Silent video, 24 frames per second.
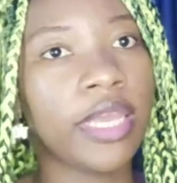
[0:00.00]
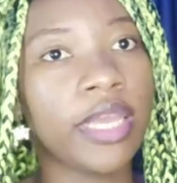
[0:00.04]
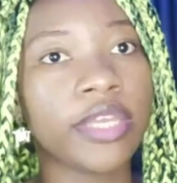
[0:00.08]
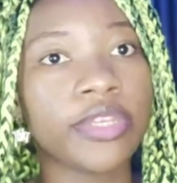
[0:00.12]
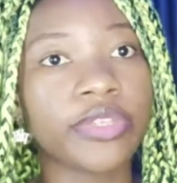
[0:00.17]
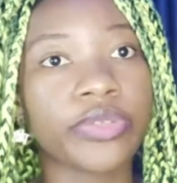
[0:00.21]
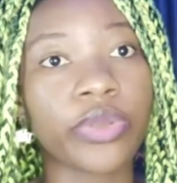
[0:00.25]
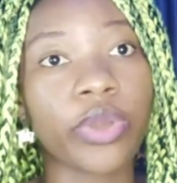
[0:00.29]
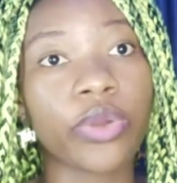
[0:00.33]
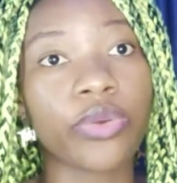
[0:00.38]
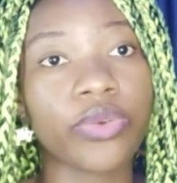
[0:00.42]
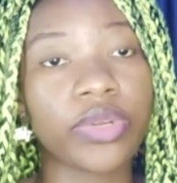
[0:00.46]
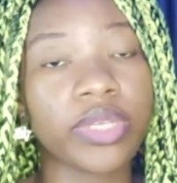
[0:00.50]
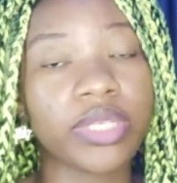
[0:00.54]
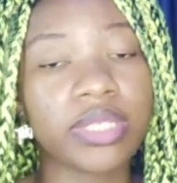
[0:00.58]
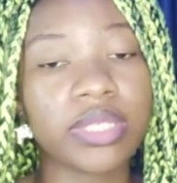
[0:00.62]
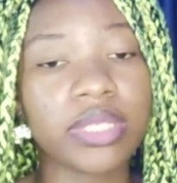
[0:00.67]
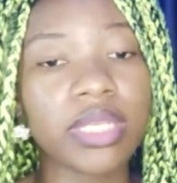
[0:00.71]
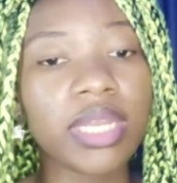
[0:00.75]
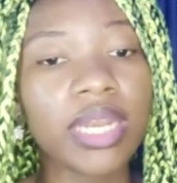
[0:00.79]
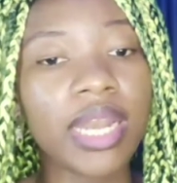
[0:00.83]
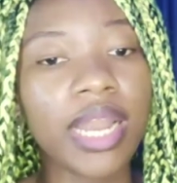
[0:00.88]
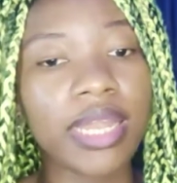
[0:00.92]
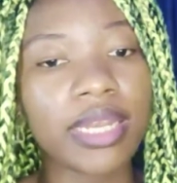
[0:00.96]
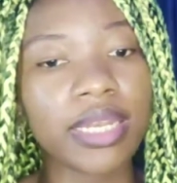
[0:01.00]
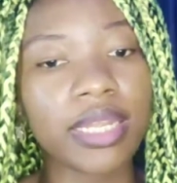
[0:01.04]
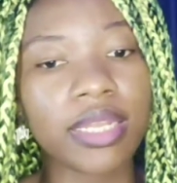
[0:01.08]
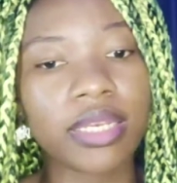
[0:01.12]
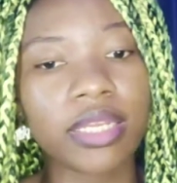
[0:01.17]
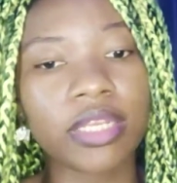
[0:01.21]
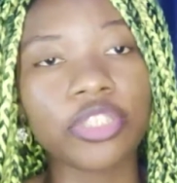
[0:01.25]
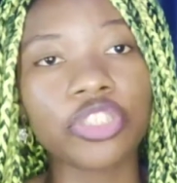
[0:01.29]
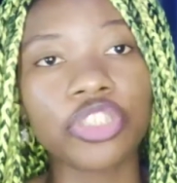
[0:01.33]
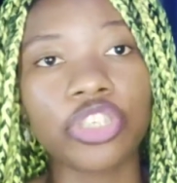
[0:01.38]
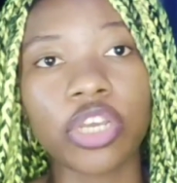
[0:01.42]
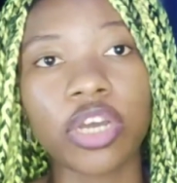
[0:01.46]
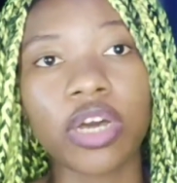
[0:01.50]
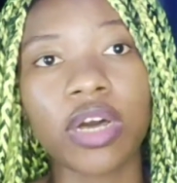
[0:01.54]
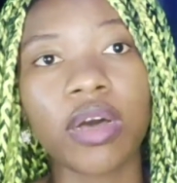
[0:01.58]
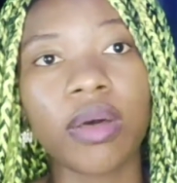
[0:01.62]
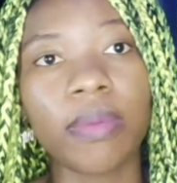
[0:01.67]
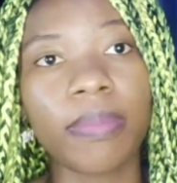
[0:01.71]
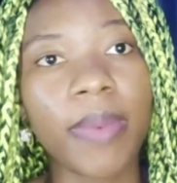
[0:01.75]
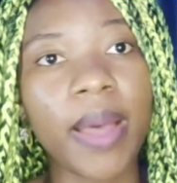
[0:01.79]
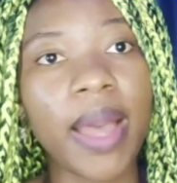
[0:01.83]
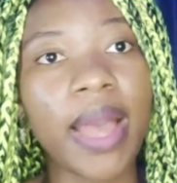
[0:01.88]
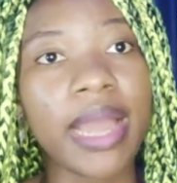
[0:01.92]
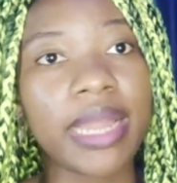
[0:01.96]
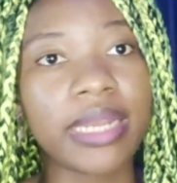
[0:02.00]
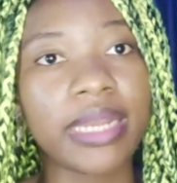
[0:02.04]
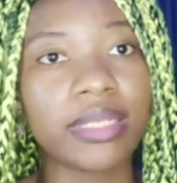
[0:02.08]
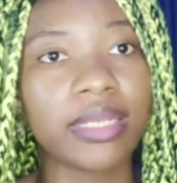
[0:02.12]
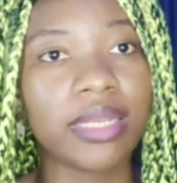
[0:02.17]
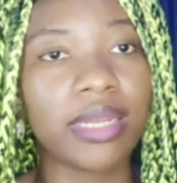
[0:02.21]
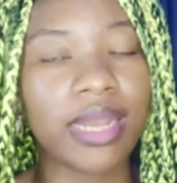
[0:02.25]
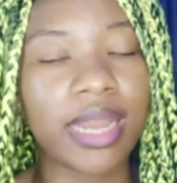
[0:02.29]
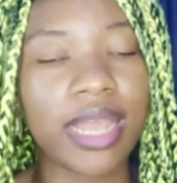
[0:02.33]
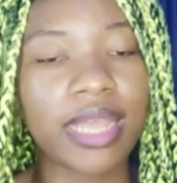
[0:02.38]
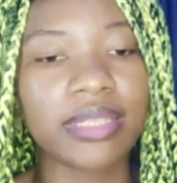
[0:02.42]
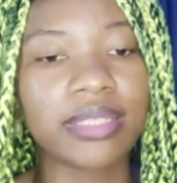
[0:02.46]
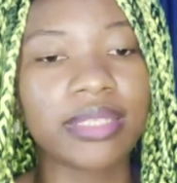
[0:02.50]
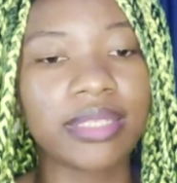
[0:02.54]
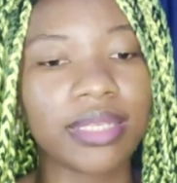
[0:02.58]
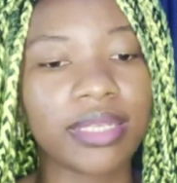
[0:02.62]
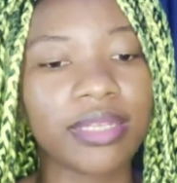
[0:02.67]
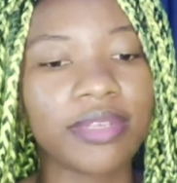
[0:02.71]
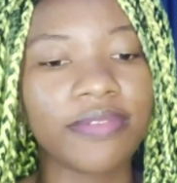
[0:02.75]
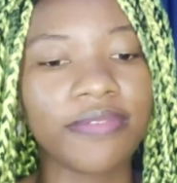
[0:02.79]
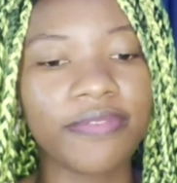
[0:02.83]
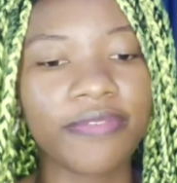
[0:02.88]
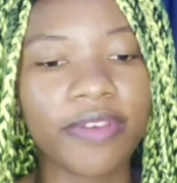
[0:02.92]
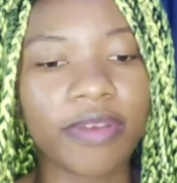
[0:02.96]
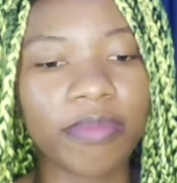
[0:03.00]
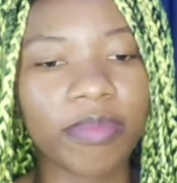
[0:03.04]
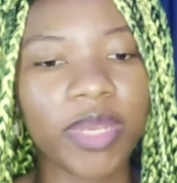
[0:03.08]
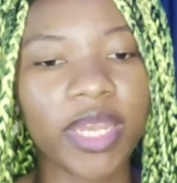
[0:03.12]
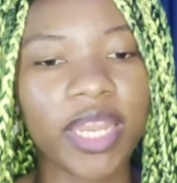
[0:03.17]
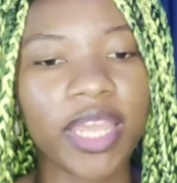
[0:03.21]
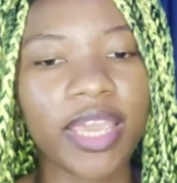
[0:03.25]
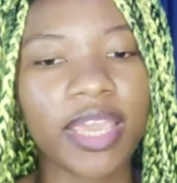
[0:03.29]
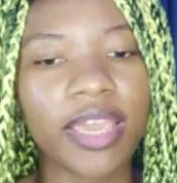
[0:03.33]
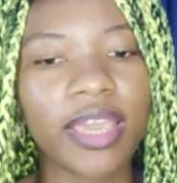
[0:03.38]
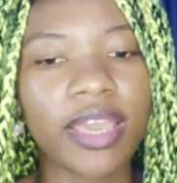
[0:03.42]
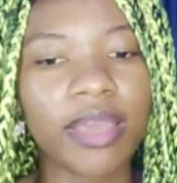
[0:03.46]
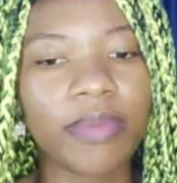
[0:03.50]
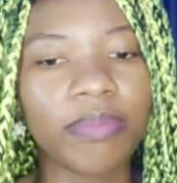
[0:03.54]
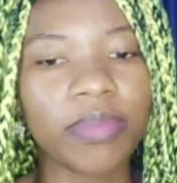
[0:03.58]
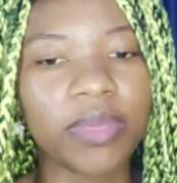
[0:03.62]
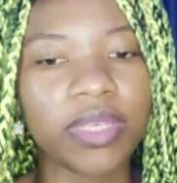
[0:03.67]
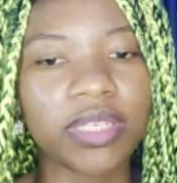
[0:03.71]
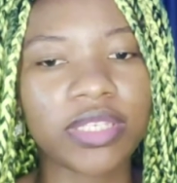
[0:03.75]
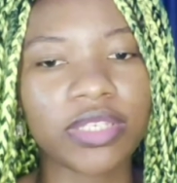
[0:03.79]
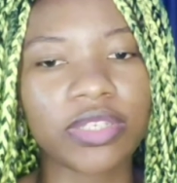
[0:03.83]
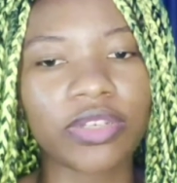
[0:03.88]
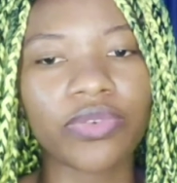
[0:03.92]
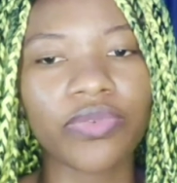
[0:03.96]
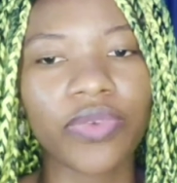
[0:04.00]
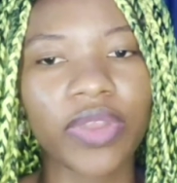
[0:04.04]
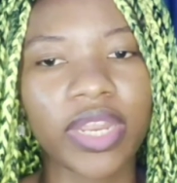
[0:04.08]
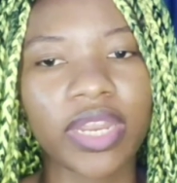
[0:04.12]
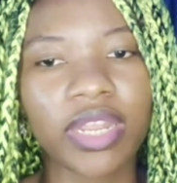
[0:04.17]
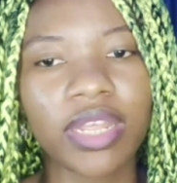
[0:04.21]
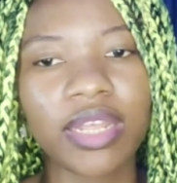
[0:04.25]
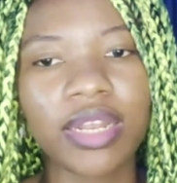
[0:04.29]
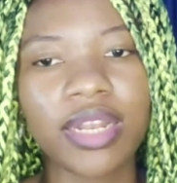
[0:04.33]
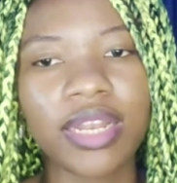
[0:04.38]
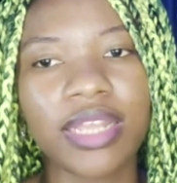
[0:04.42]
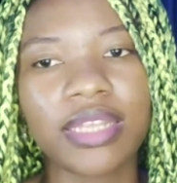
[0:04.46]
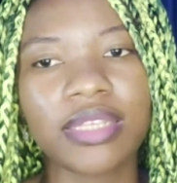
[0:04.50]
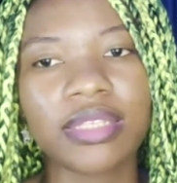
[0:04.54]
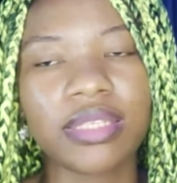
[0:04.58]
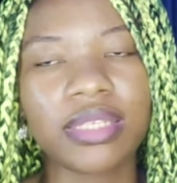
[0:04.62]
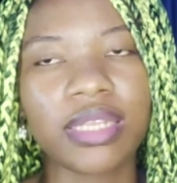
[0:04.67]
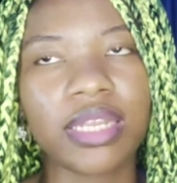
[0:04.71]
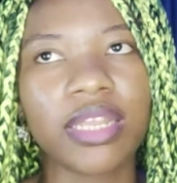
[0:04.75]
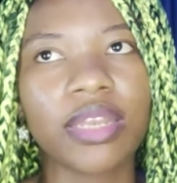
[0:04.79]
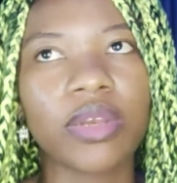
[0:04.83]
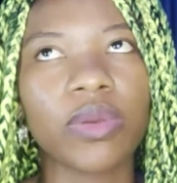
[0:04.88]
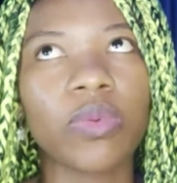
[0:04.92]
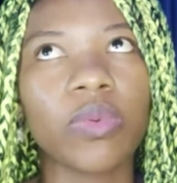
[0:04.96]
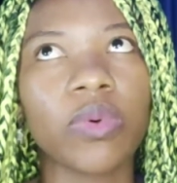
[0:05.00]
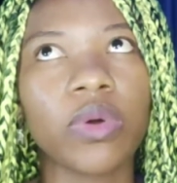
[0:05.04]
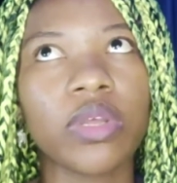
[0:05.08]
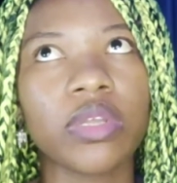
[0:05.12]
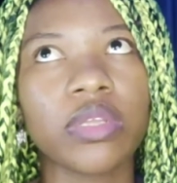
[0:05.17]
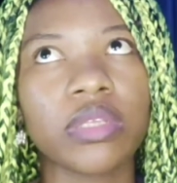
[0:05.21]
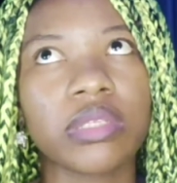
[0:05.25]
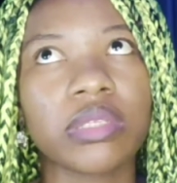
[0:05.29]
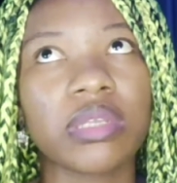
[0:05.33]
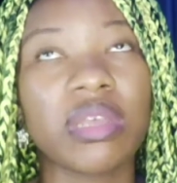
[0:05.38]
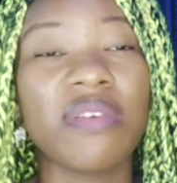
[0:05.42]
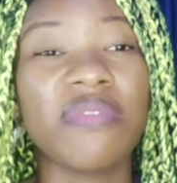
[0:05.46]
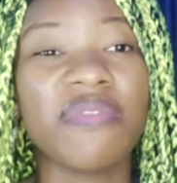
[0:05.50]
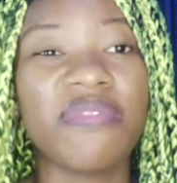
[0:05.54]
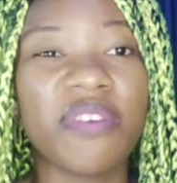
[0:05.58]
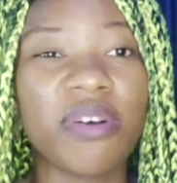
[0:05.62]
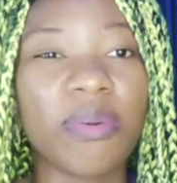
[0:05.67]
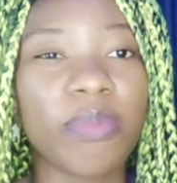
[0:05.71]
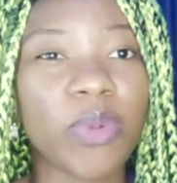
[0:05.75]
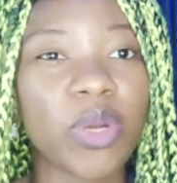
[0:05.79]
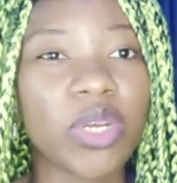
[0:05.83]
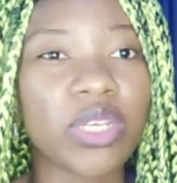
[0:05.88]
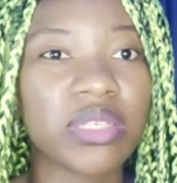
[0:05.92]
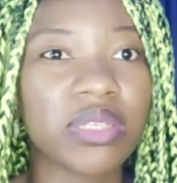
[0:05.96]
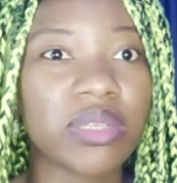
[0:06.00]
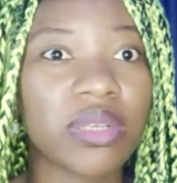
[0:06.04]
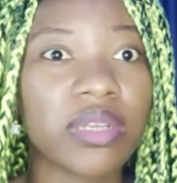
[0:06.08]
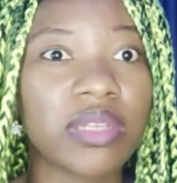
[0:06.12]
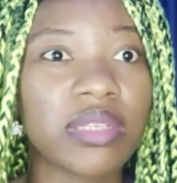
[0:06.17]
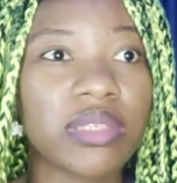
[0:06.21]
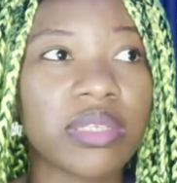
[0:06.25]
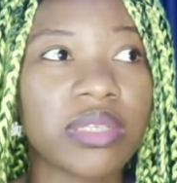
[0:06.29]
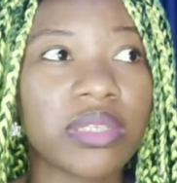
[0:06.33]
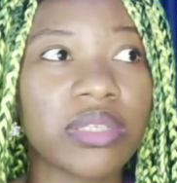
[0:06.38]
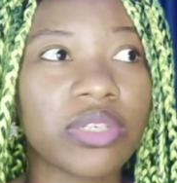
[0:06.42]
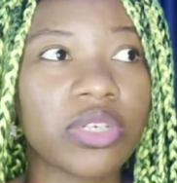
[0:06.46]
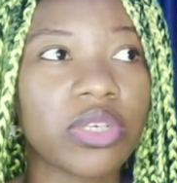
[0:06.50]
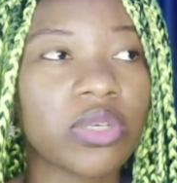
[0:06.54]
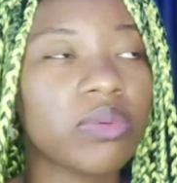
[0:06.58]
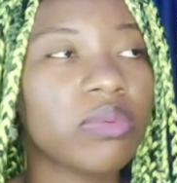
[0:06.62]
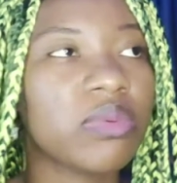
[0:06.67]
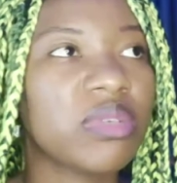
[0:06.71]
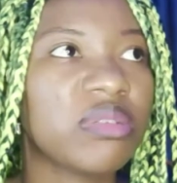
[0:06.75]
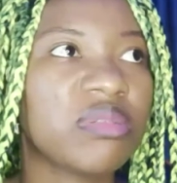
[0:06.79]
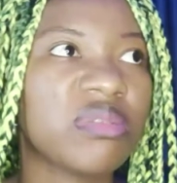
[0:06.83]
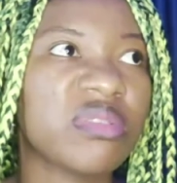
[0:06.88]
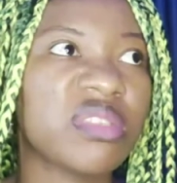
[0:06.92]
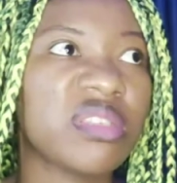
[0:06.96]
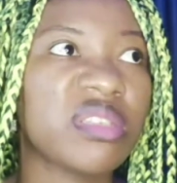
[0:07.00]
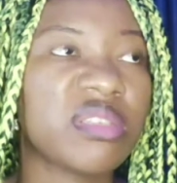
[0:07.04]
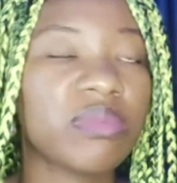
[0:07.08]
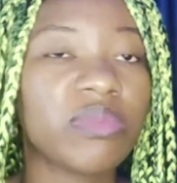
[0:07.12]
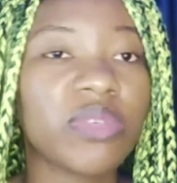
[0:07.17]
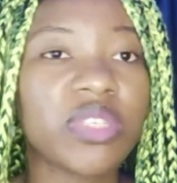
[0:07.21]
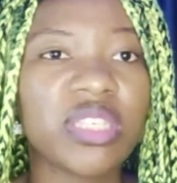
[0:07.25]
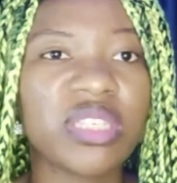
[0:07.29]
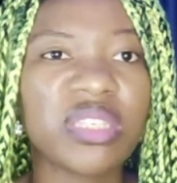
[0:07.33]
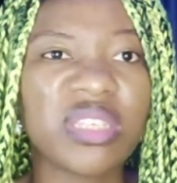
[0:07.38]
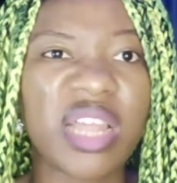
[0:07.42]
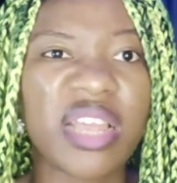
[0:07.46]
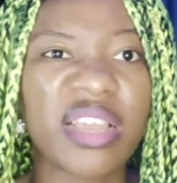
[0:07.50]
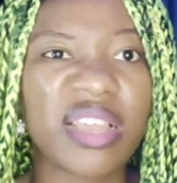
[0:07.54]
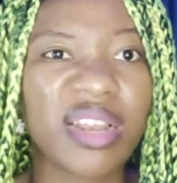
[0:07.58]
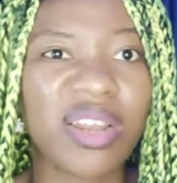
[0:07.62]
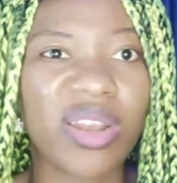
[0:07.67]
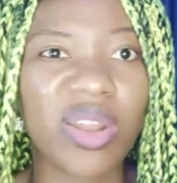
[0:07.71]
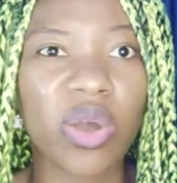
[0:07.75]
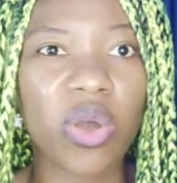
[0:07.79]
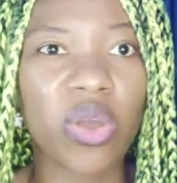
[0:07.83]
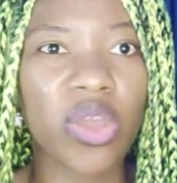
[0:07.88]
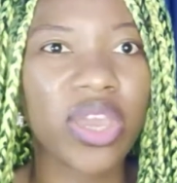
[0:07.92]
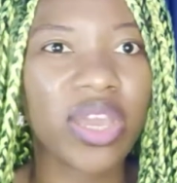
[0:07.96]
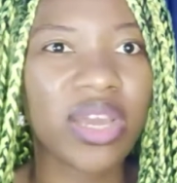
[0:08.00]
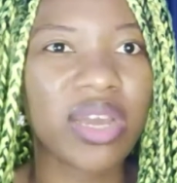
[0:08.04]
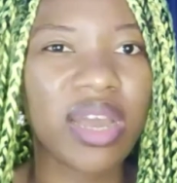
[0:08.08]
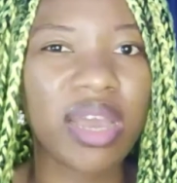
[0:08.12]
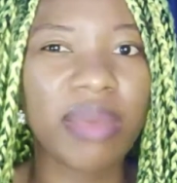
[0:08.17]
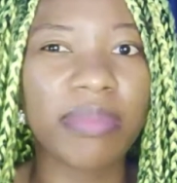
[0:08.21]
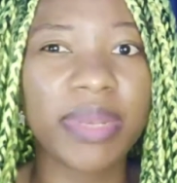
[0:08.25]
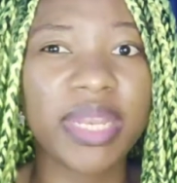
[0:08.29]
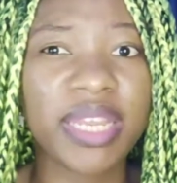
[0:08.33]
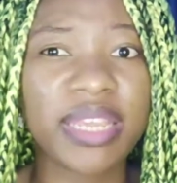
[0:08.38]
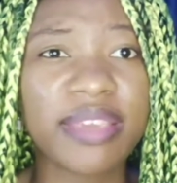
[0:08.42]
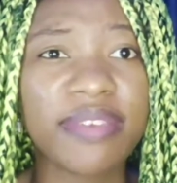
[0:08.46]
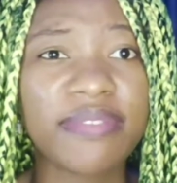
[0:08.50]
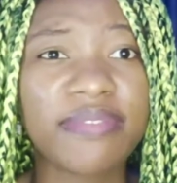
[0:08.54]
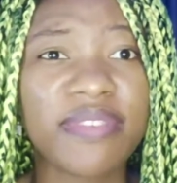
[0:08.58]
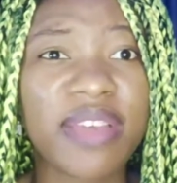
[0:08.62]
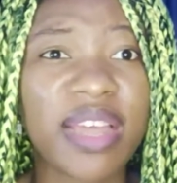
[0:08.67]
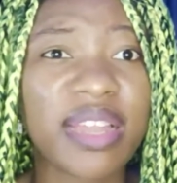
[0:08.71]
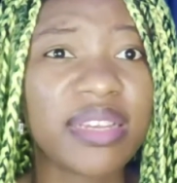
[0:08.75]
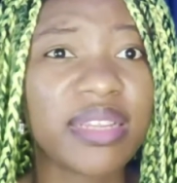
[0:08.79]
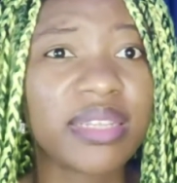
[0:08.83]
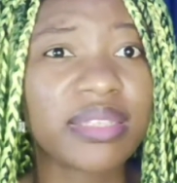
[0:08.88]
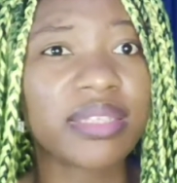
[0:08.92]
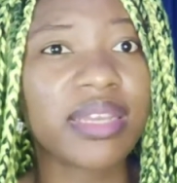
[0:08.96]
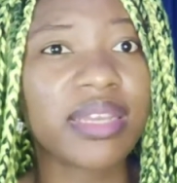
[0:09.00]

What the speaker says: So Christine landed a job at the Lanslin family. Mr. Rene Lanslin was a former solicitor, which is like a lawyer, I believe, at that